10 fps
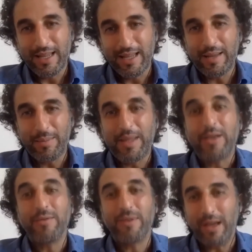a
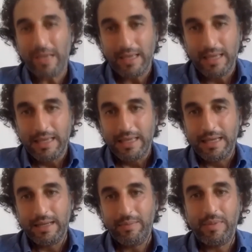blink of an eye.
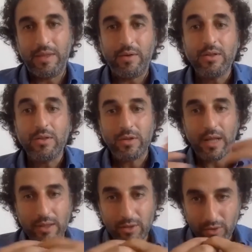They're
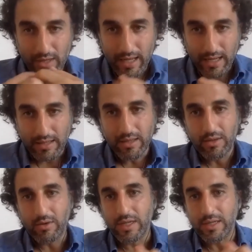interconnected.
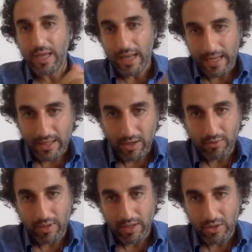There is a dialectical
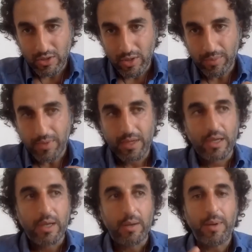relationship,
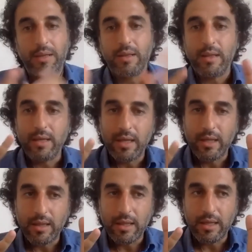but
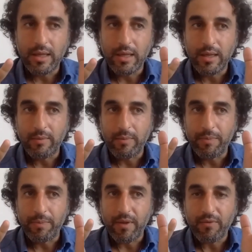the
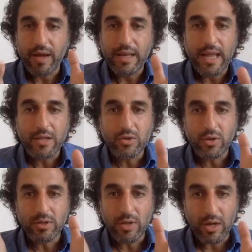
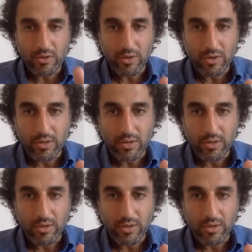financial structure